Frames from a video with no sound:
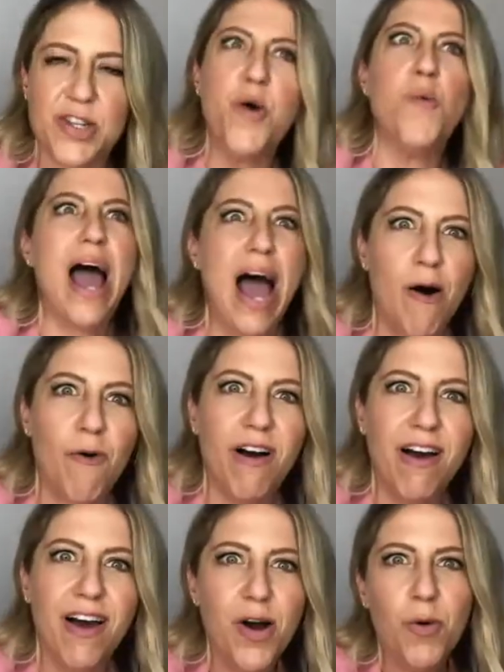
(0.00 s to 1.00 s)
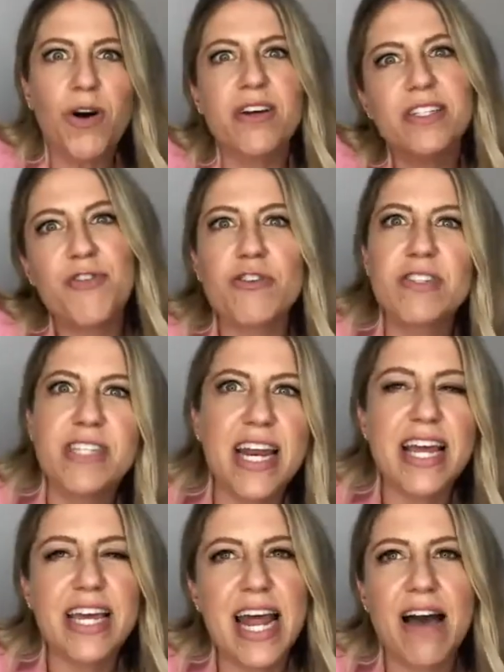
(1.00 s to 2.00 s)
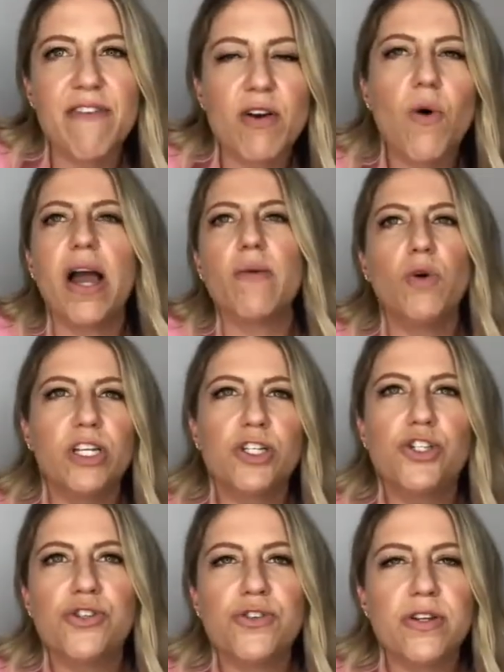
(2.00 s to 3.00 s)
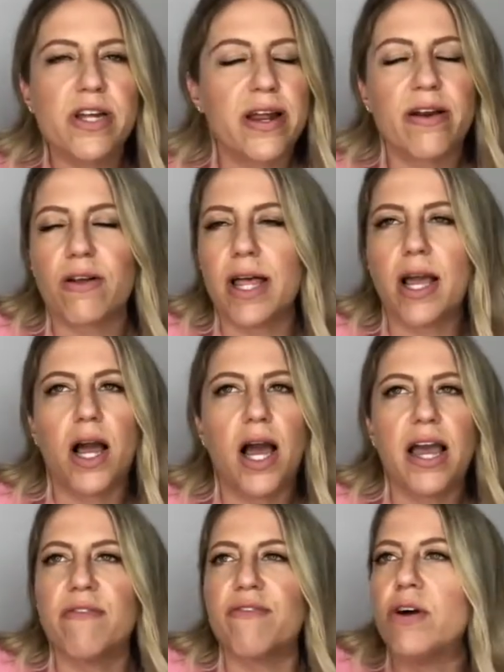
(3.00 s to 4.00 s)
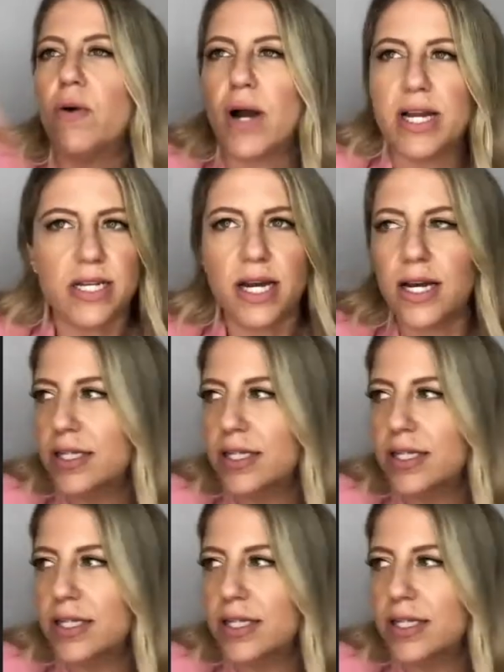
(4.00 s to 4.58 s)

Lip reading: Oh wow. Whereas if you're sitting and having wine, what did you do today? You're like, I have no idea.